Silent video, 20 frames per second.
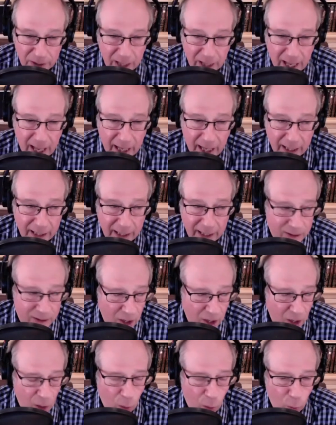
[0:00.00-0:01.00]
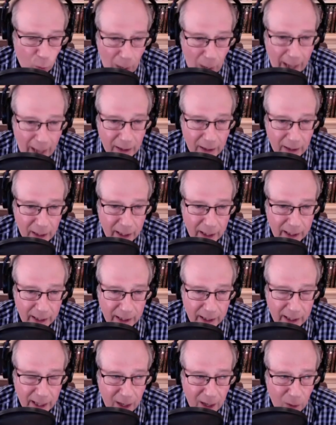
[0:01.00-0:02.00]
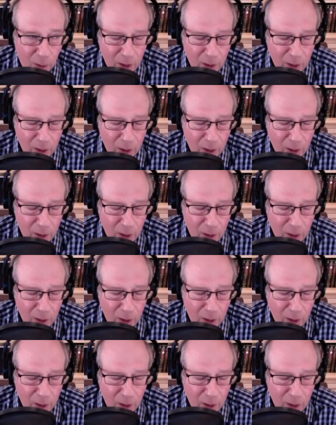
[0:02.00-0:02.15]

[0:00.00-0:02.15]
and it's rightly, you know,